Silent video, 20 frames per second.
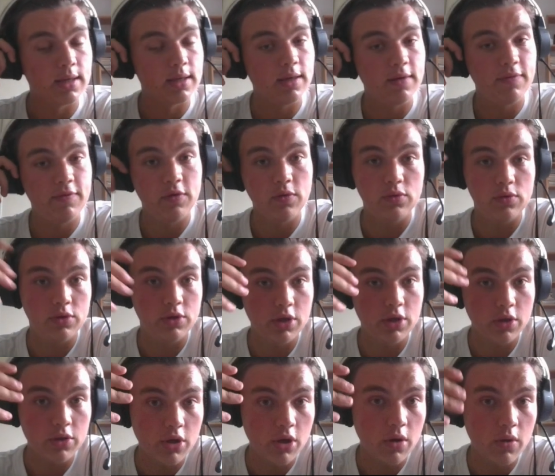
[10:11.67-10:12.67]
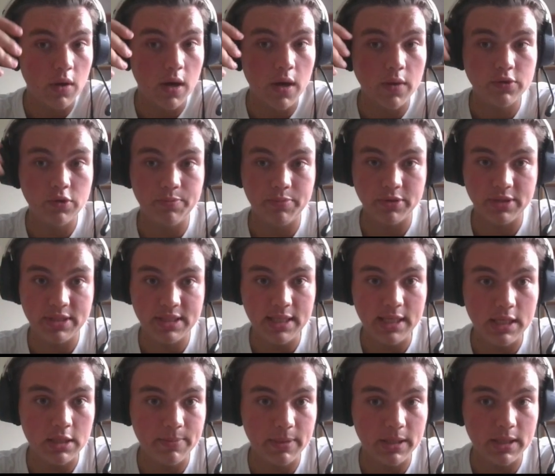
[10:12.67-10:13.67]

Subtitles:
if you don't know how to proceed,